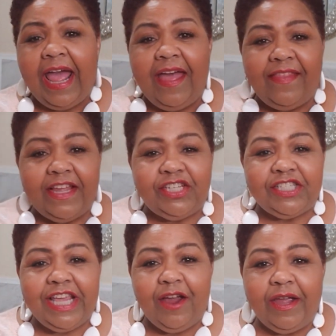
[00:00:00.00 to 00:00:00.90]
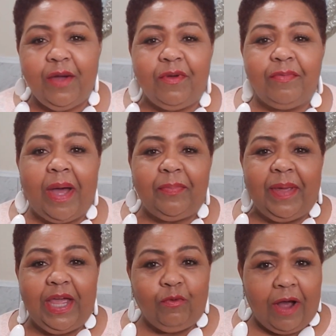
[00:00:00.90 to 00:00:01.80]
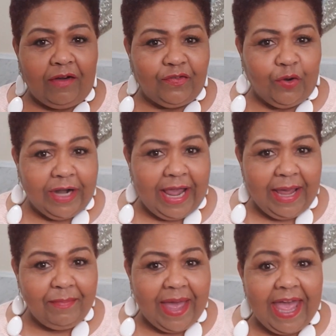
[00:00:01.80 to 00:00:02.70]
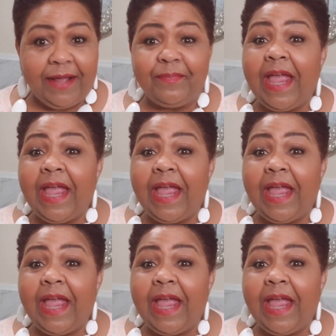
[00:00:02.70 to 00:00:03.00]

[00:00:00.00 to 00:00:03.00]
and then just carrying it with my pink Ralph Lauren handbag.